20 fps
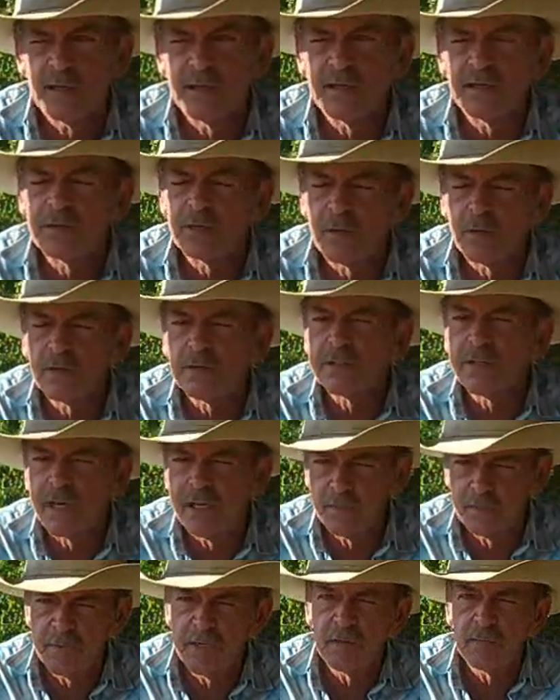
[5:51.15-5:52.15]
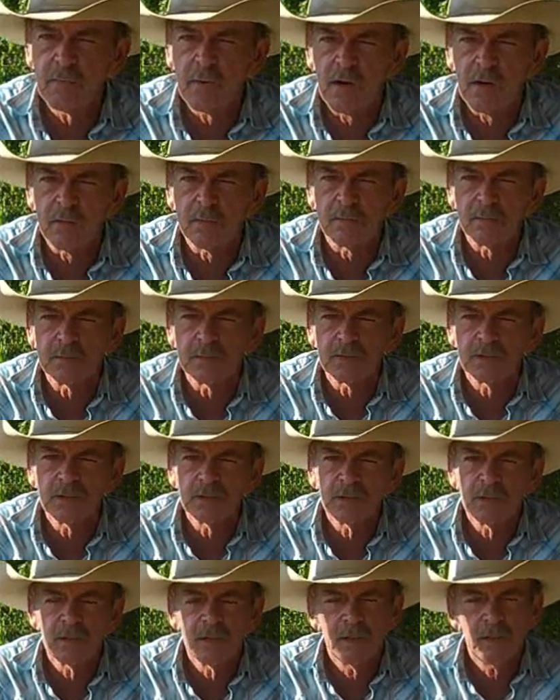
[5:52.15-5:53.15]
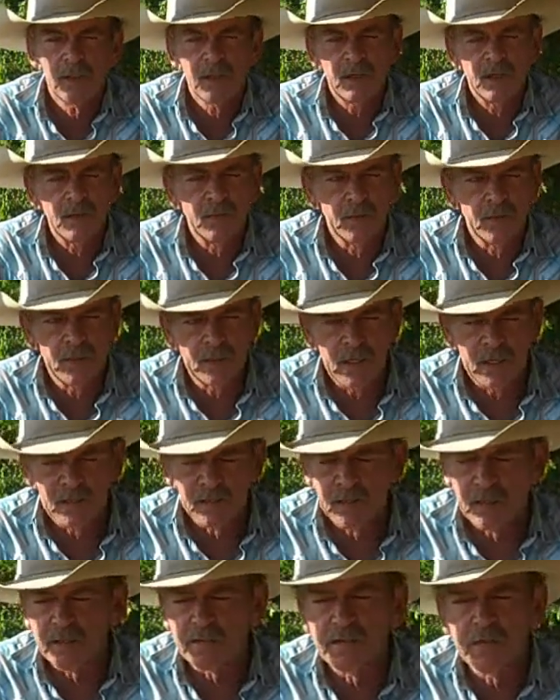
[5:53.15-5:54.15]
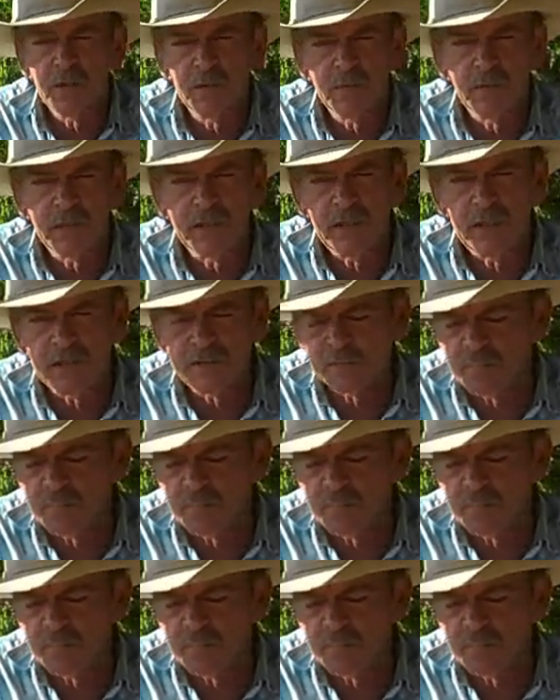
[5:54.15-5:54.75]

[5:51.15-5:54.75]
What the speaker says: This horse had a big problem, and we got like Jubilee